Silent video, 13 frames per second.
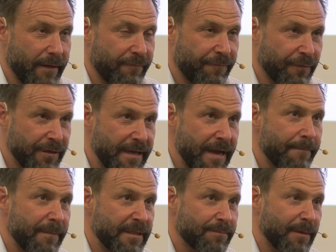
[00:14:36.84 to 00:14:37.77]
for
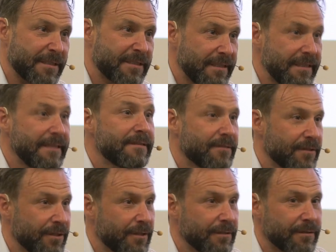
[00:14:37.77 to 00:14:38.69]
them, it's much
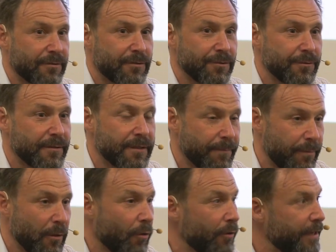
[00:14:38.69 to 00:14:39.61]
easier to
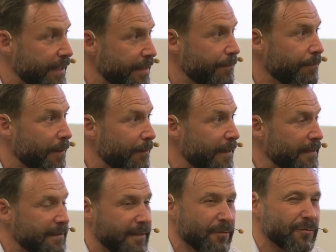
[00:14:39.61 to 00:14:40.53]
deploy and
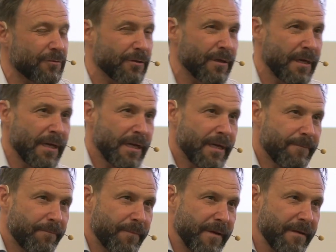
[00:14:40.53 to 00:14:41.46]
implement and also
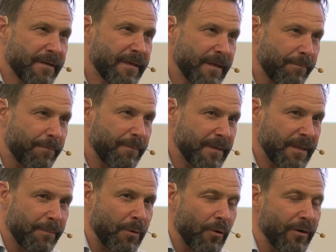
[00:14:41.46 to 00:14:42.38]
de
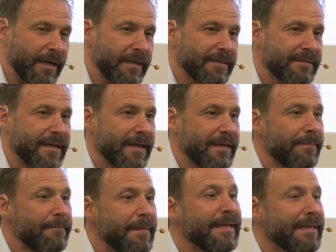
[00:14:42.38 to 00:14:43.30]
deploy and understand the
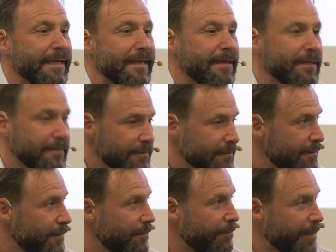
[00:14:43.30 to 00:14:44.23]
meaning
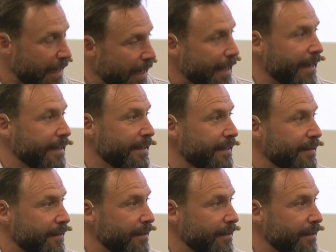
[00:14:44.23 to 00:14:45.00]
behind